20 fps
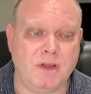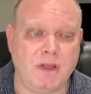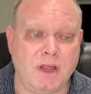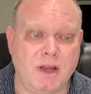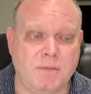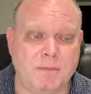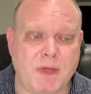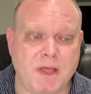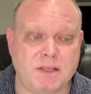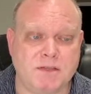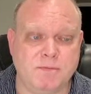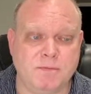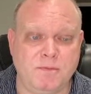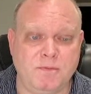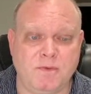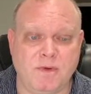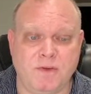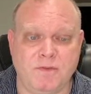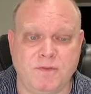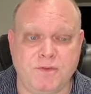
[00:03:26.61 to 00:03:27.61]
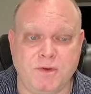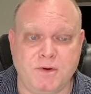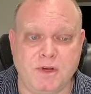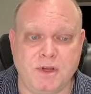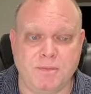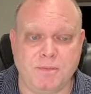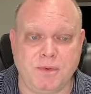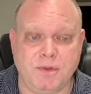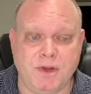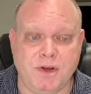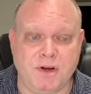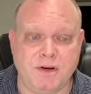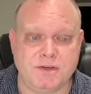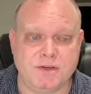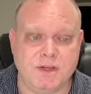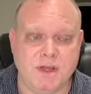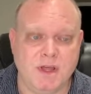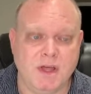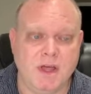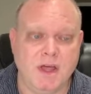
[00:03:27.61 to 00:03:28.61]
and a maximum of 30
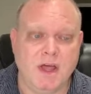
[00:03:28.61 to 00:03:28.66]
players.